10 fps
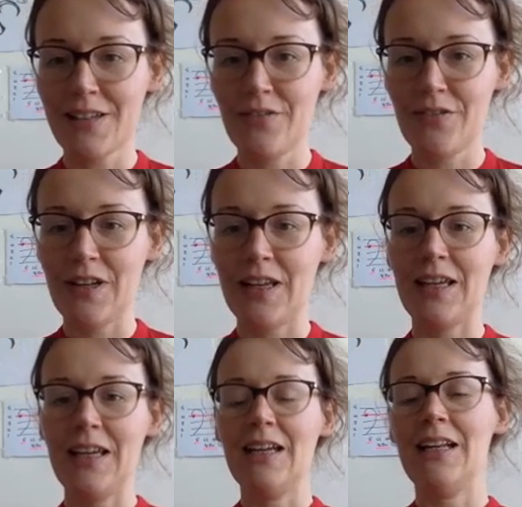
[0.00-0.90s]

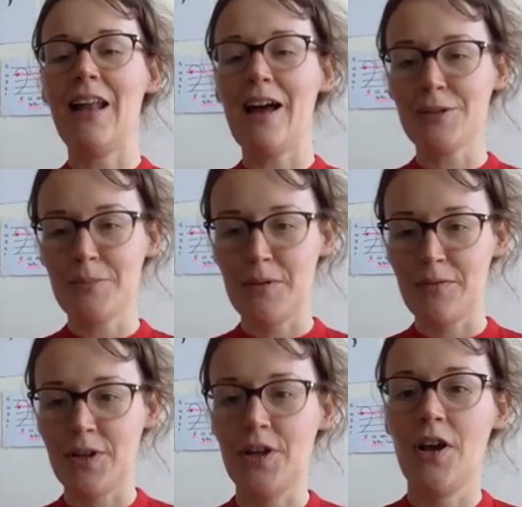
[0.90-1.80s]
Symphony, last
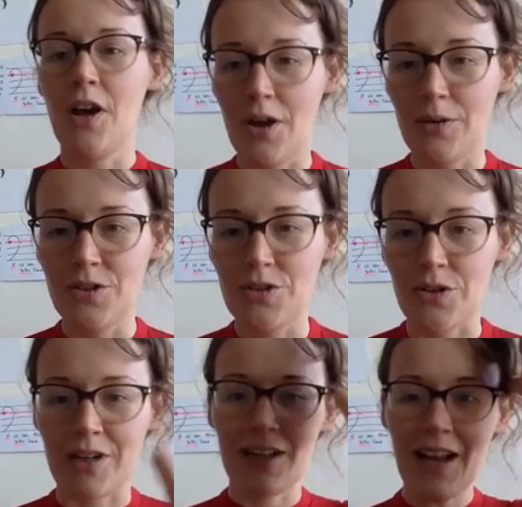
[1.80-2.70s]
movement, Ode to
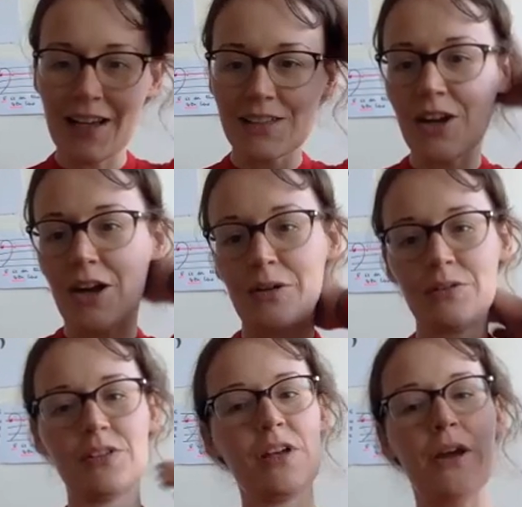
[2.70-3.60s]
Joy. Let's go.
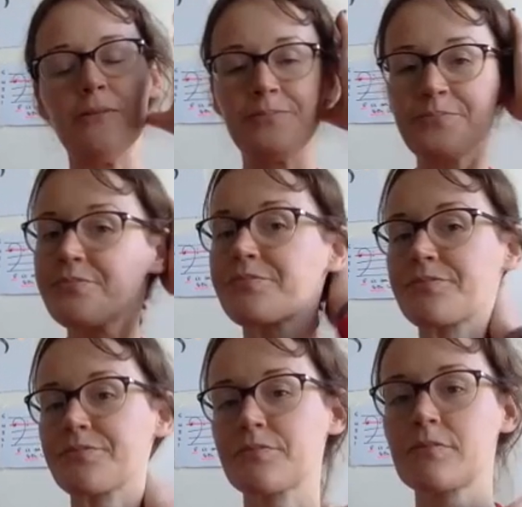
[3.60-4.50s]
So,
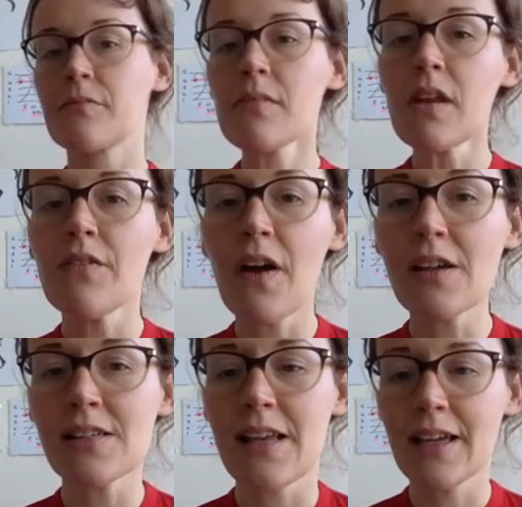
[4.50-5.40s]

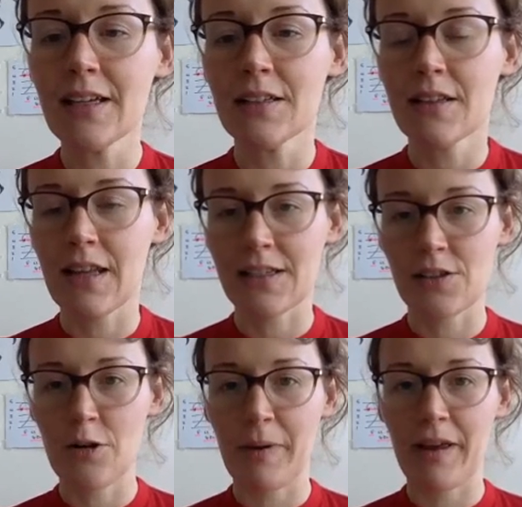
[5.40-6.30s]
first thing, thanks
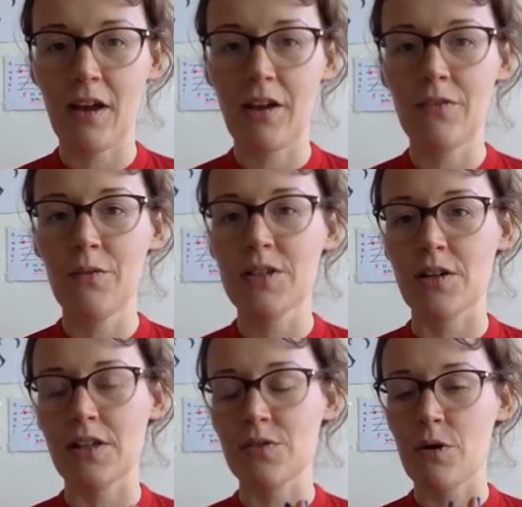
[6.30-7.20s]
a lot, Beethoven. We
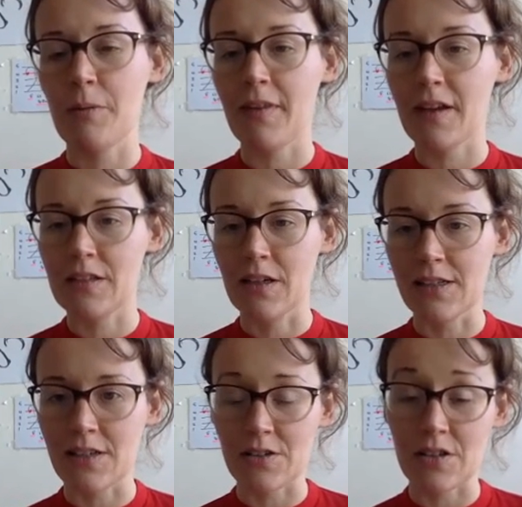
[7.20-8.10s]
don't need to worry about the Kadai
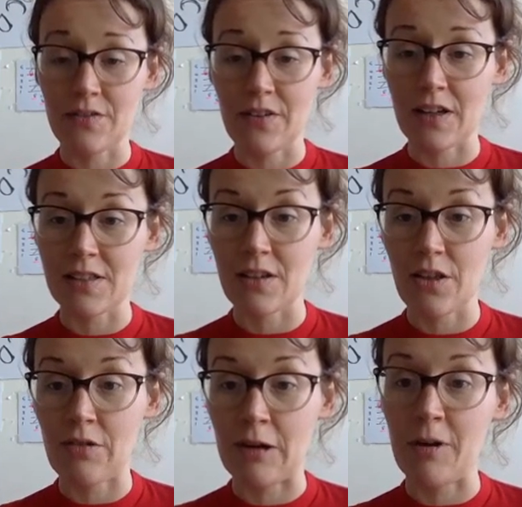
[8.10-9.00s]
signs of the first
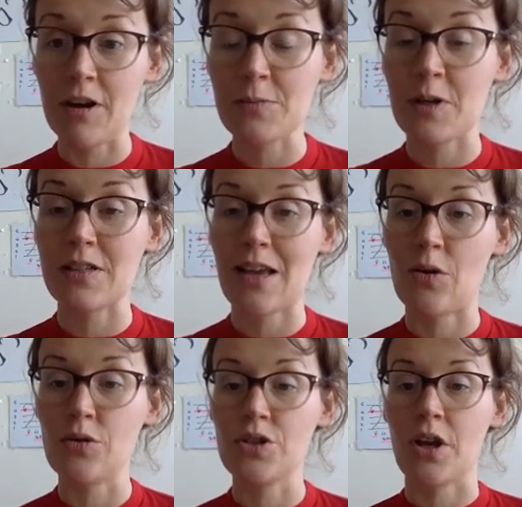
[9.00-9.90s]
three bars because they're
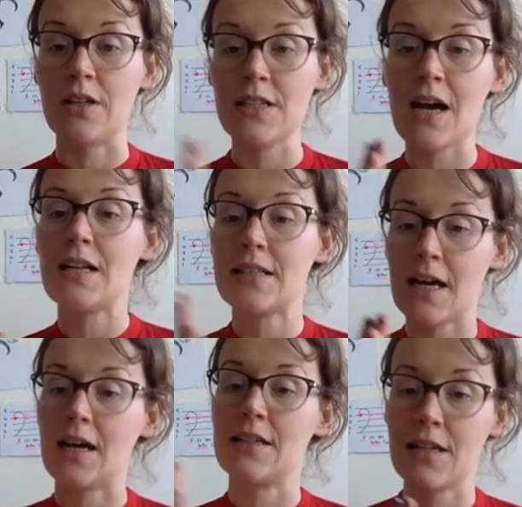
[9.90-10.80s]
all just going tap,
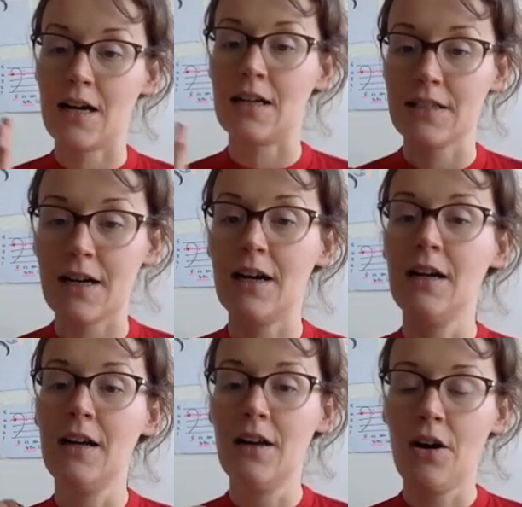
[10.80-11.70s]
tap, tap, tap,
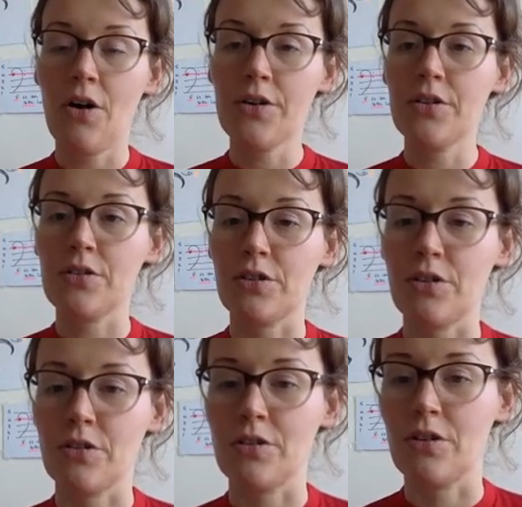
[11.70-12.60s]
on and on and
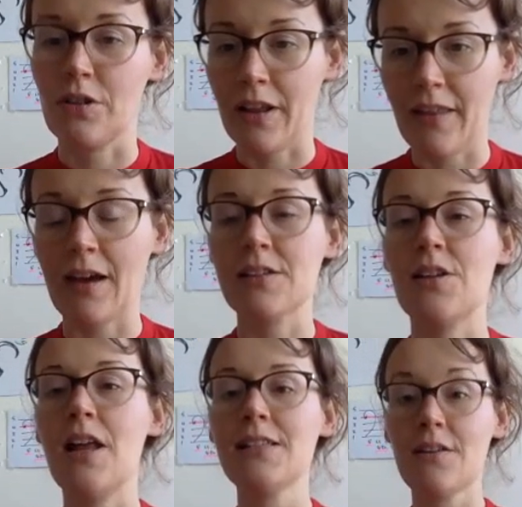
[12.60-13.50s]
on and on like that.
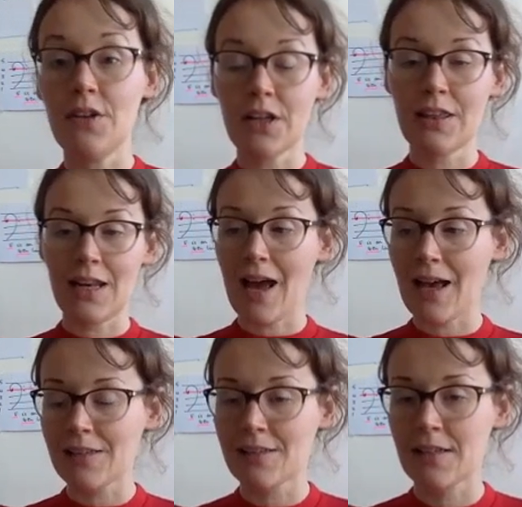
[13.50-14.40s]
So let's have a look at the
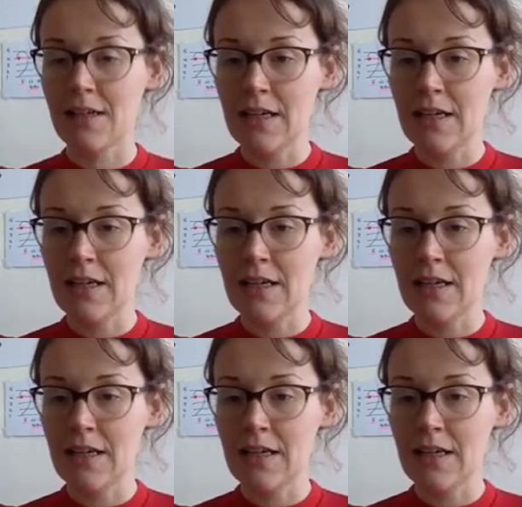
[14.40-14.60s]
last